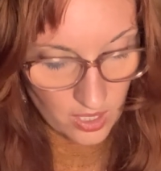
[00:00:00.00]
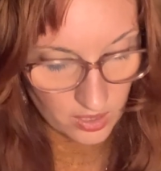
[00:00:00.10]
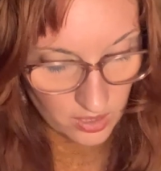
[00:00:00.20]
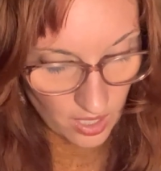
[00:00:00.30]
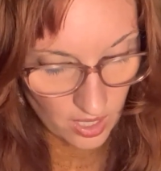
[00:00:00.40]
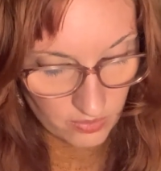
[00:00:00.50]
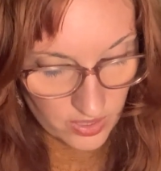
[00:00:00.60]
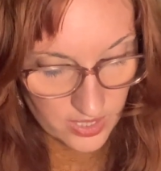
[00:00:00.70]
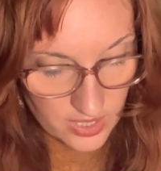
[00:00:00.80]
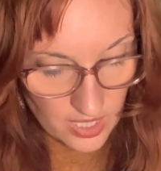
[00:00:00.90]

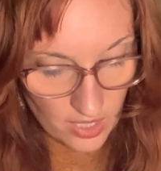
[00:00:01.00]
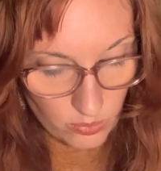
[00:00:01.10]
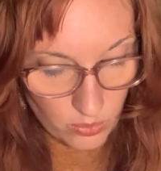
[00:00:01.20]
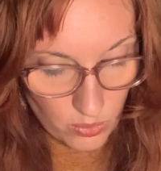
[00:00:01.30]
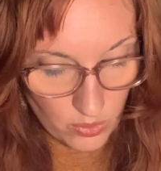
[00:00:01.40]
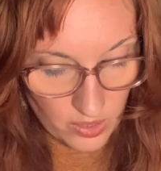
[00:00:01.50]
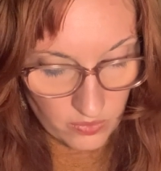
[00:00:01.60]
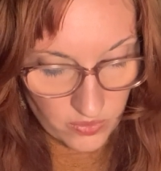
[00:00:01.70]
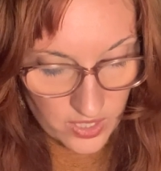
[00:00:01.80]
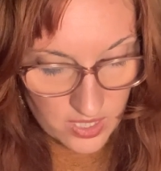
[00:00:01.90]
caverns it had worn,
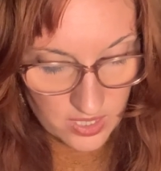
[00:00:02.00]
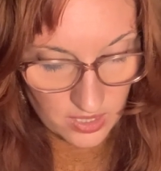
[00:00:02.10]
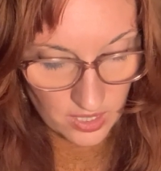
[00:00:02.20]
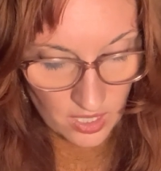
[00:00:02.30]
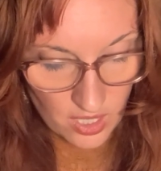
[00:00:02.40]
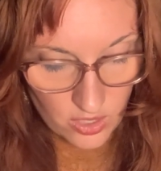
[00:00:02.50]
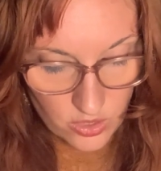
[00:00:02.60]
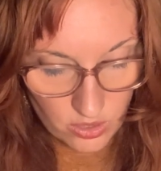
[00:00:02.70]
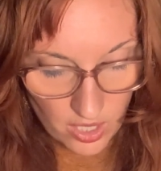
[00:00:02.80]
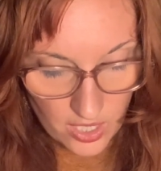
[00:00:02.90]
fiercely
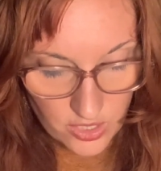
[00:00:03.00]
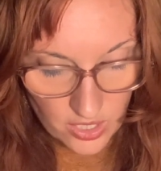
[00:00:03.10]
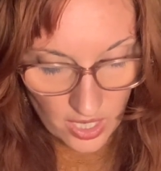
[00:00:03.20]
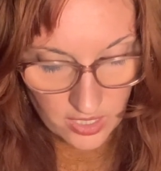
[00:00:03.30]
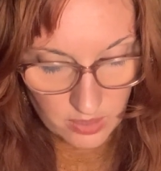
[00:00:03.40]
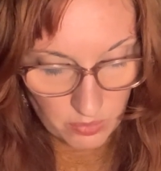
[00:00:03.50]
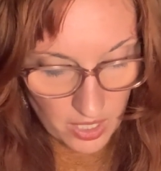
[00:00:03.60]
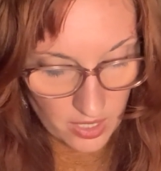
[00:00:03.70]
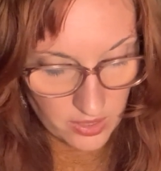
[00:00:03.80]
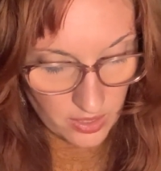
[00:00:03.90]
tried to
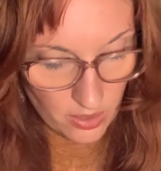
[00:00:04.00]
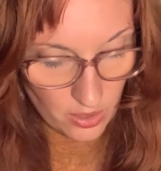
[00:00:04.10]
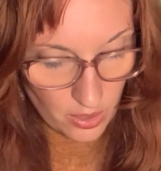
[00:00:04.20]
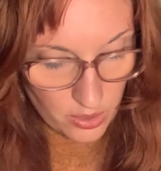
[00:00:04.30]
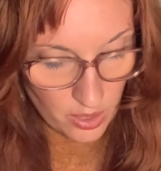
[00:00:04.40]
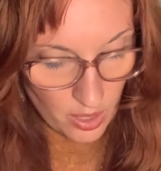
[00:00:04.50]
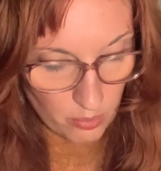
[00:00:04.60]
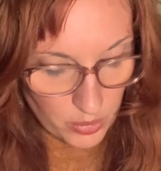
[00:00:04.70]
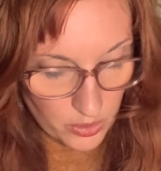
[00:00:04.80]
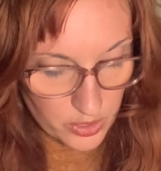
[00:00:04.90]
undermine the earth,
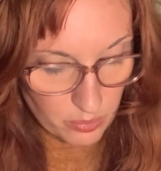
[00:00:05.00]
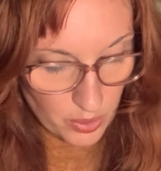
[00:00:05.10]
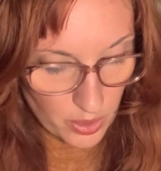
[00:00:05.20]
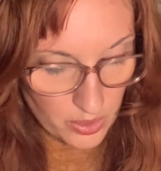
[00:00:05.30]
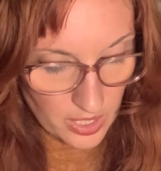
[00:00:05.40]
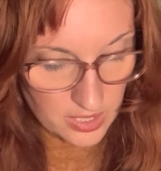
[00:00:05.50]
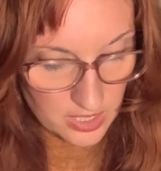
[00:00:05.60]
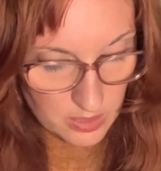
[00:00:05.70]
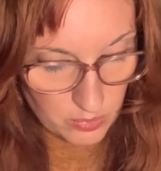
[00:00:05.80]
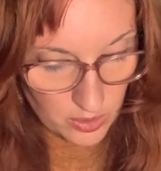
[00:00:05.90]
built upon a
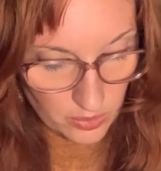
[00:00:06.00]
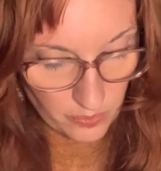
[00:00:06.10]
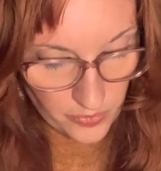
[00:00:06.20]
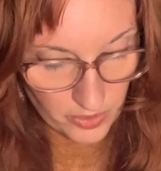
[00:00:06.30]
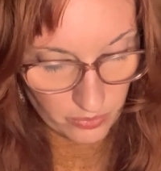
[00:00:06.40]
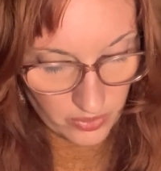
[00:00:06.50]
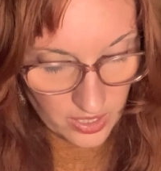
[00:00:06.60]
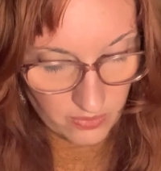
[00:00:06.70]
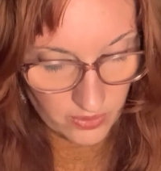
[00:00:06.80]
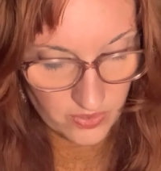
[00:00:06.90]
dismal
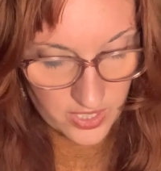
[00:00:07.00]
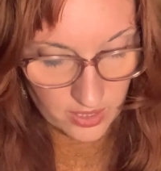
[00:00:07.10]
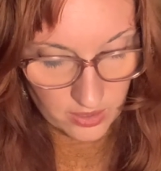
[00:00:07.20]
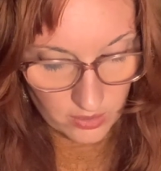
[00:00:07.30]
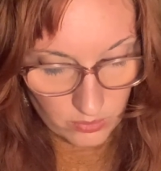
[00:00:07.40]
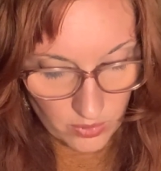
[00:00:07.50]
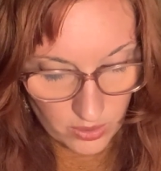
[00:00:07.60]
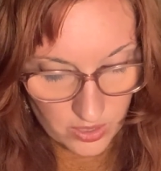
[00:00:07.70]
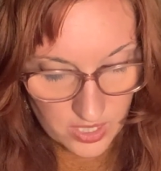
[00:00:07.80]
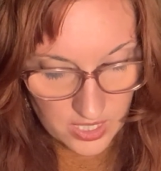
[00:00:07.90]
reef of sunken
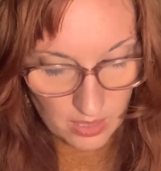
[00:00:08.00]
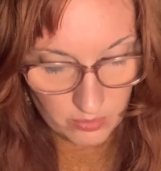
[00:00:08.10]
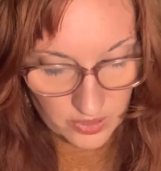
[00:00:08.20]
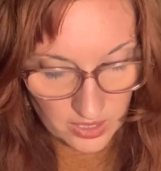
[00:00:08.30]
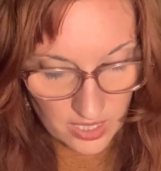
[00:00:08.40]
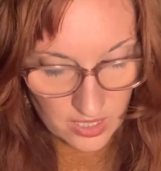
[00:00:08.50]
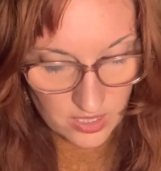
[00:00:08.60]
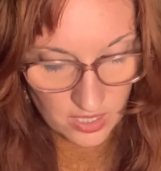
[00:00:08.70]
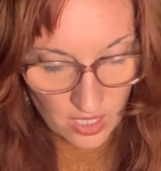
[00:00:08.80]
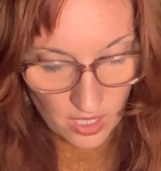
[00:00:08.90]
rocks some
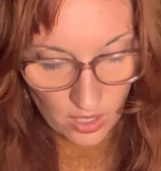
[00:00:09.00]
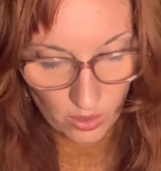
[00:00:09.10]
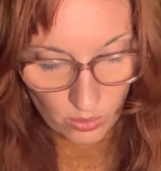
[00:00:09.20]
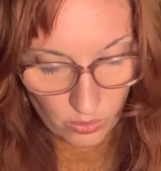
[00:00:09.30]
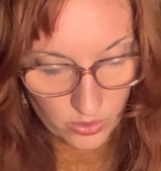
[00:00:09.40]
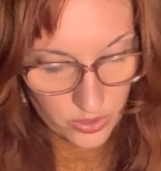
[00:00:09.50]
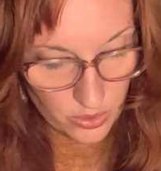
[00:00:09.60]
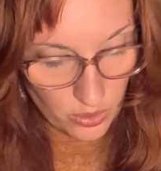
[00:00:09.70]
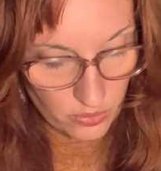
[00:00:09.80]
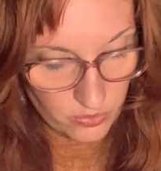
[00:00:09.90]
leagues or
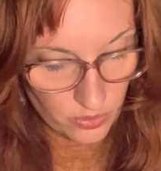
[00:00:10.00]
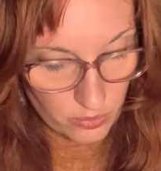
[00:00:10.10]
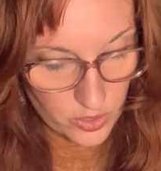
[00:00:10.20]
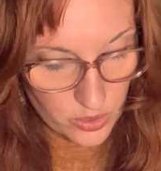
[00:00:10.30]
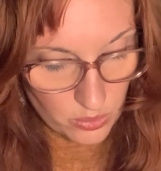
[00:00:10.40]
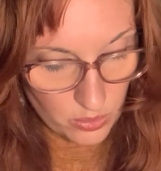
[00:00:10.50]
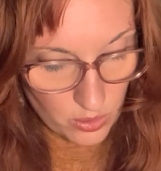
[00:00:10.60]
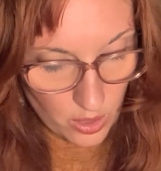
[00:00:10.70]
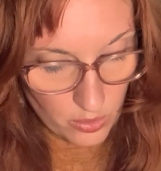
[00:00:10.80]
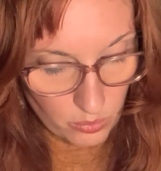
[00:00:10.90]
so from shore,
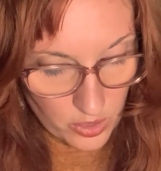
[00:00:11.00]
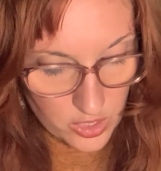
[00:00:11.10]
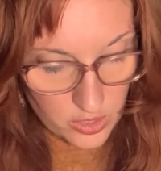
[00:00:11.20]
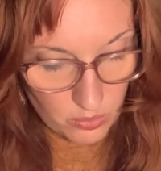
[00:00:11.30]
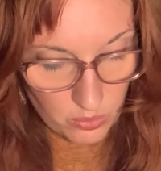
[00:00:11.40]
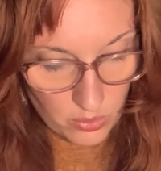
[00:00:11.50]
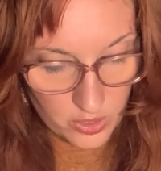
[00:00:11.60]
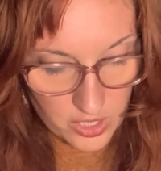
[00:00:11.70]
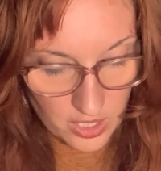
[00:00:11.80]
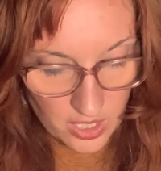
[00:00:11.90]
on which the
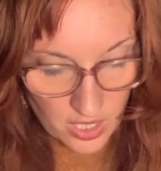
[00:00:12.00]
water